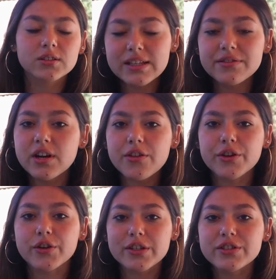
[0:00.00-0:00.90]
Even other
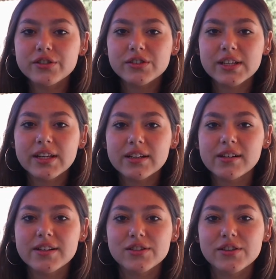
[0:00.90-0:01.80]
crystals can
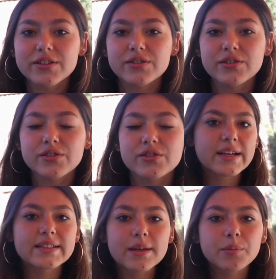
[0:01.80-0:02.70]
cleanse crystals.
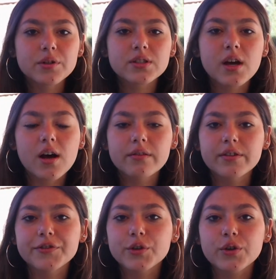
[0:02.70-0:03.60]
Examples of
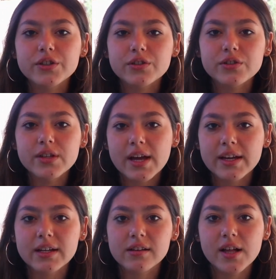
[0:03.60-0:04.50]
a few crystals that
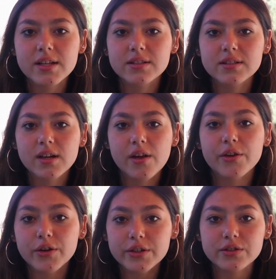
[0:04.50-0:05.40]
can cleanse
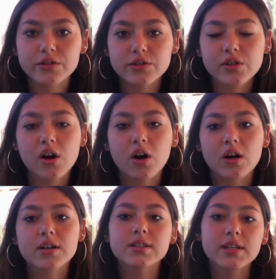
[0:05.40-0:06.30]
other crystals
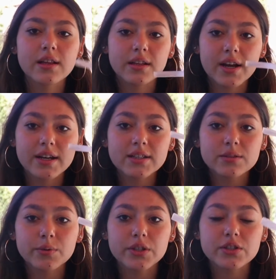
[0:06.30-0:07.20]
are
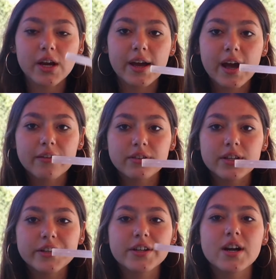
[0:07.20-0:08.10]
selenite, which I have
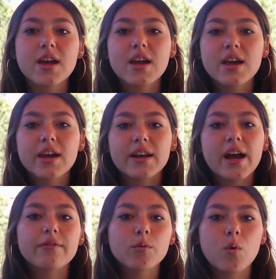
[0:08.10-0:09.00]
here, and I
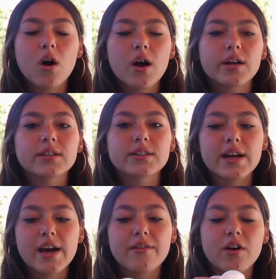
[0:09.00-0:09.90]
have a wand,
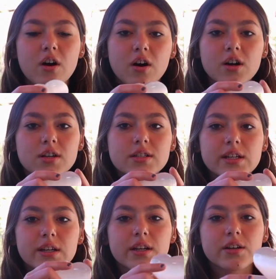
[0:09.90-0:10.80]
I have a heart,
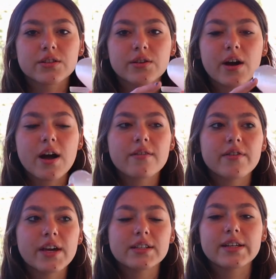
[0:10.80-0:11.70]
and I also have
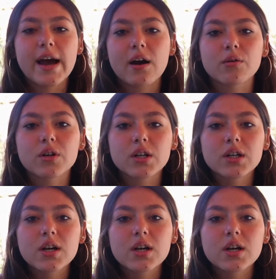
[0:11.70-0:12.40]
a tower.